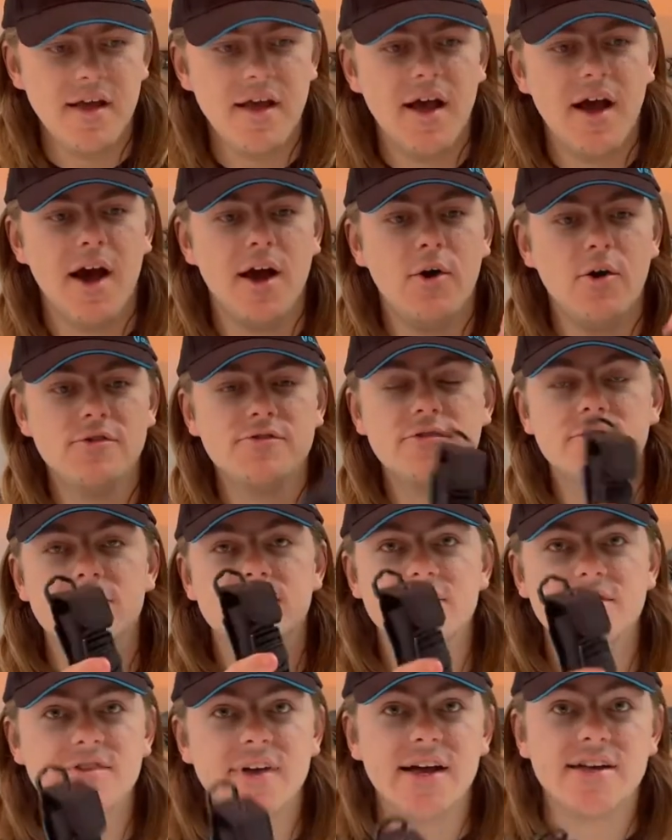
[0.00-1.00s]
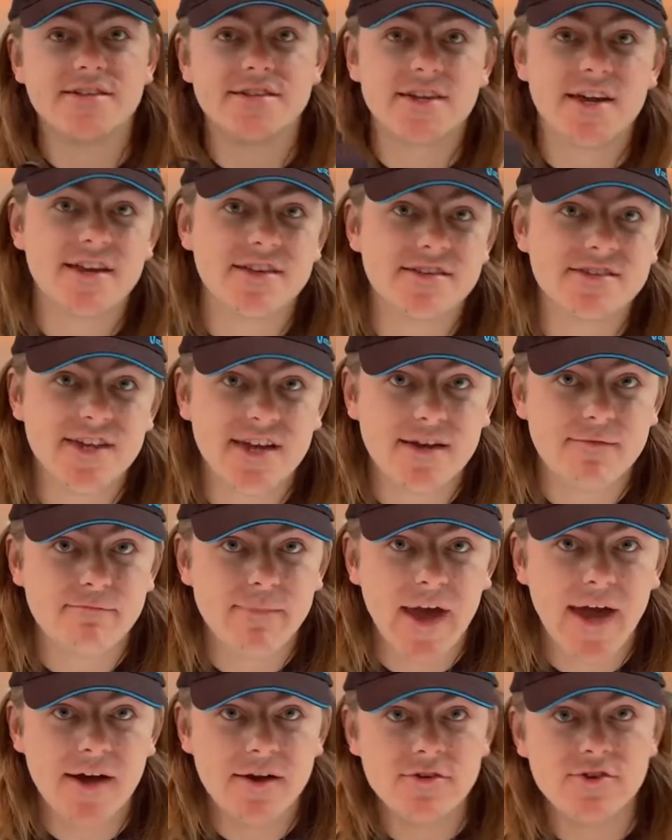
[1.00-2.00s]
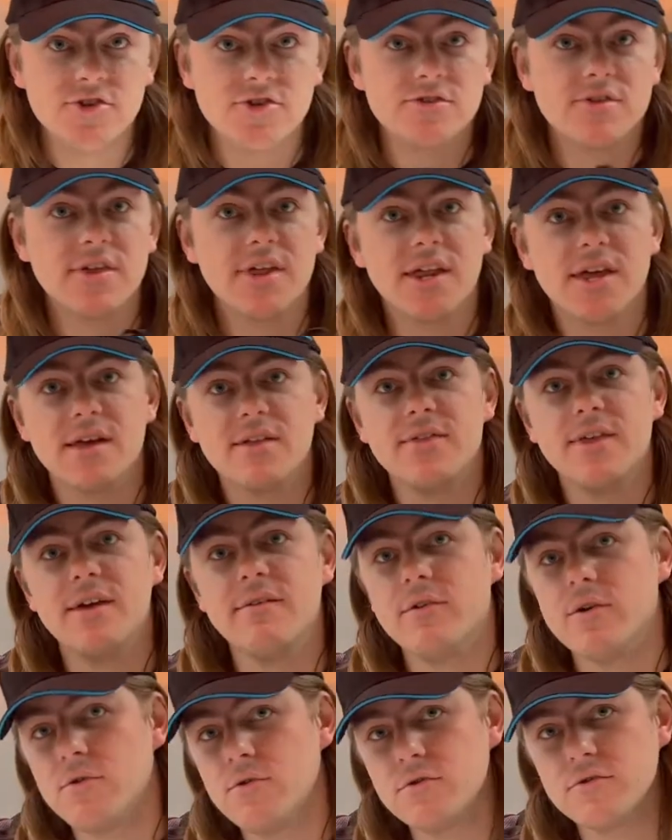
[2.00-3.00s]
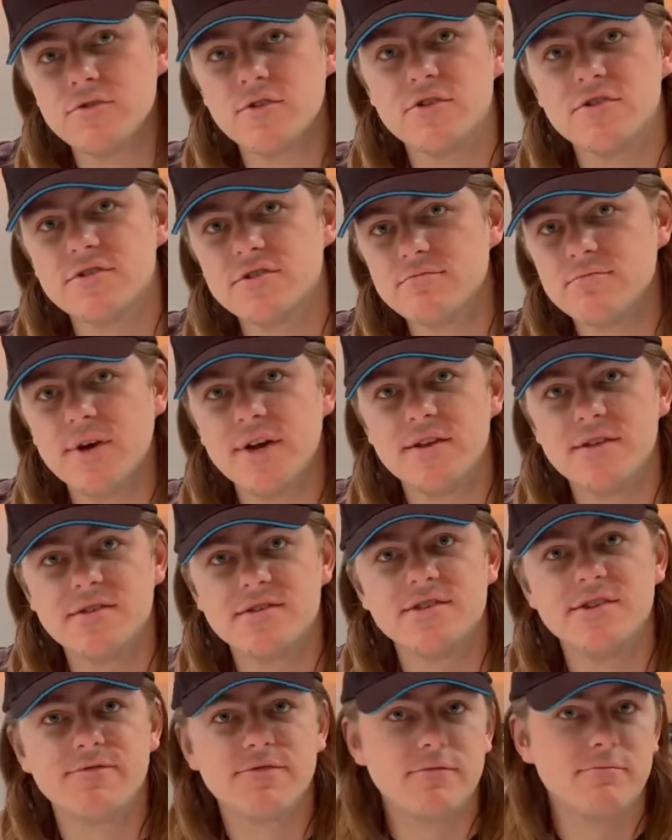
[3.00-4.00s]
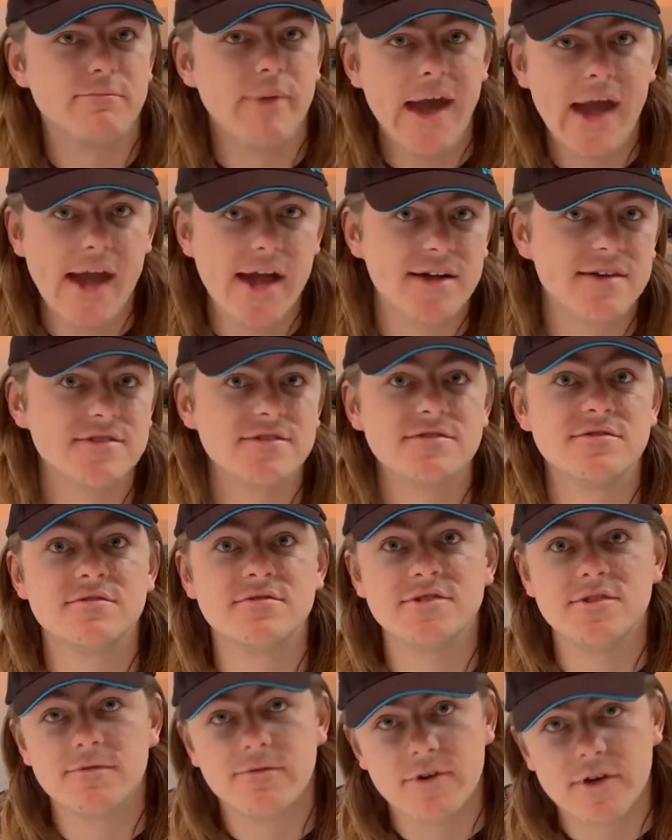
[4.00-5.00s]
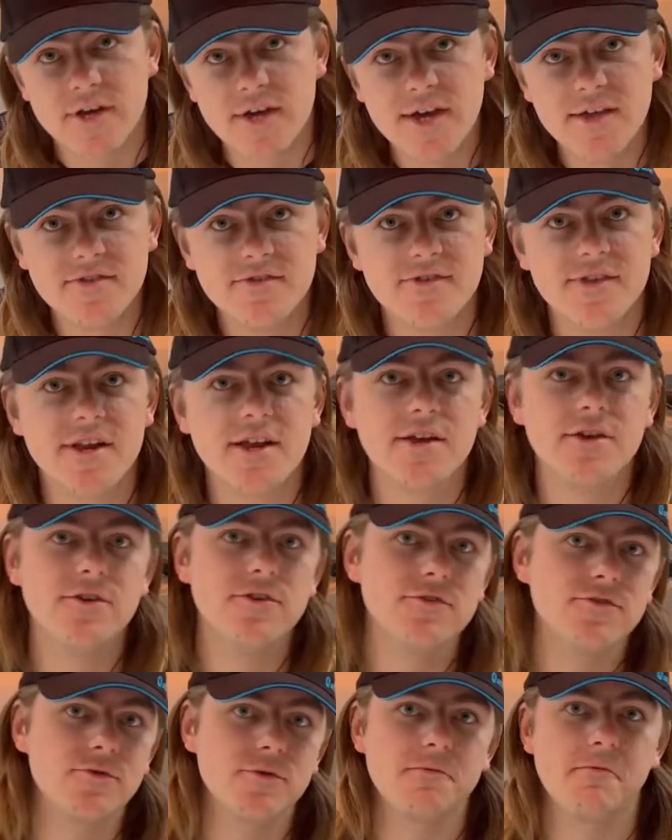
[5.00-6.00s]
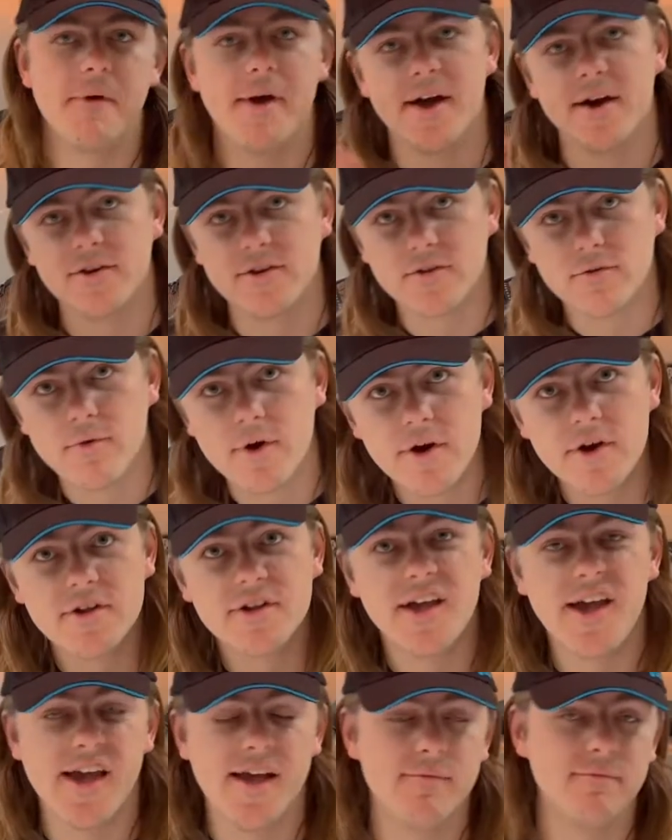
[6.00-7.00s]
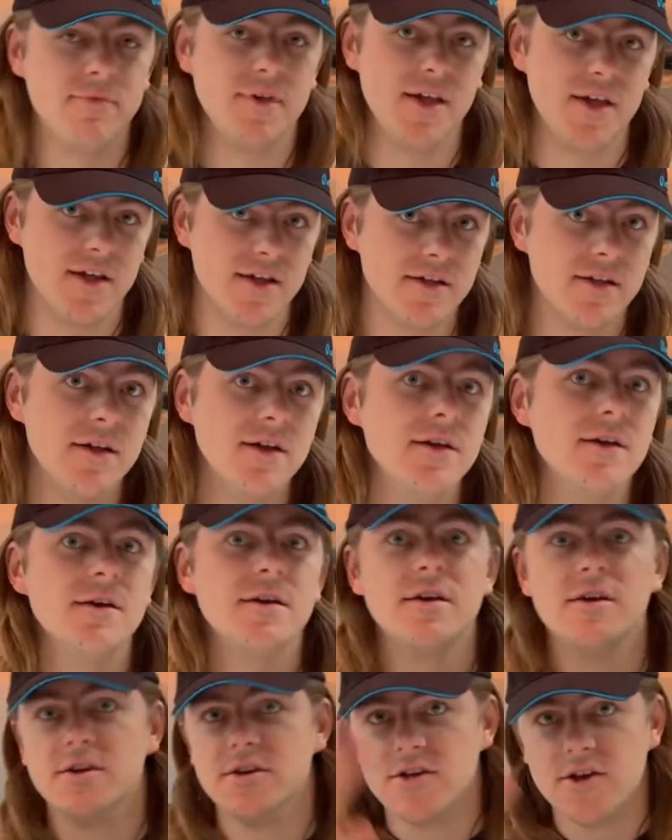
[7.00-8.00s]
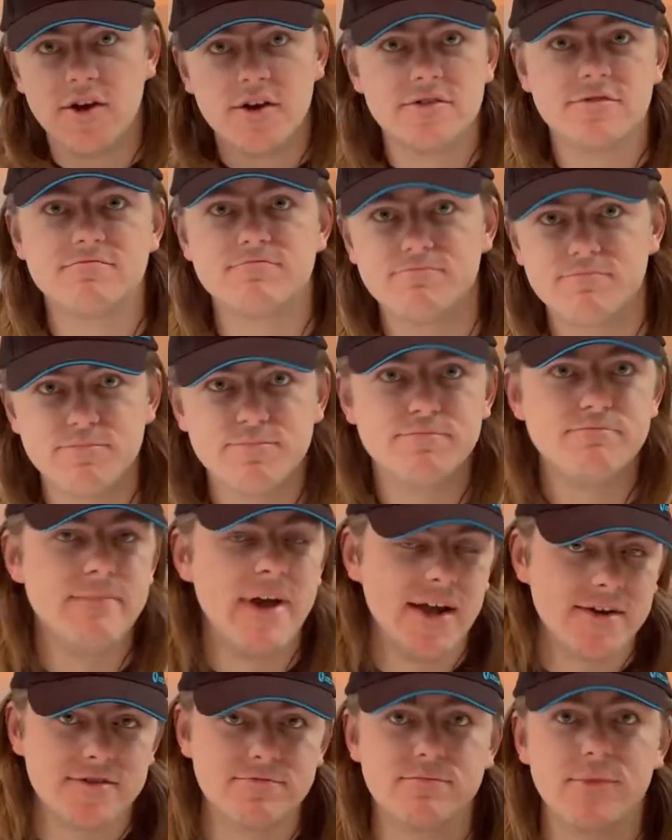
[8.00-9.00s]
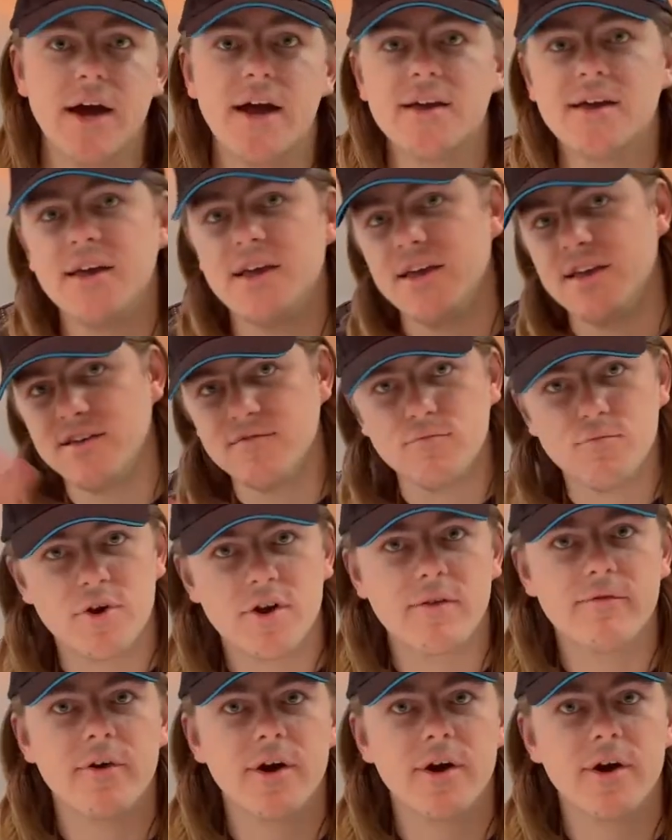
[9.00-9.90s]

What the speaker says: I also decided to get a second pouch so that I can leave it hooked onto my different bags and different kits that I use when I'm out on the road camping, you know, mountain biking and whatever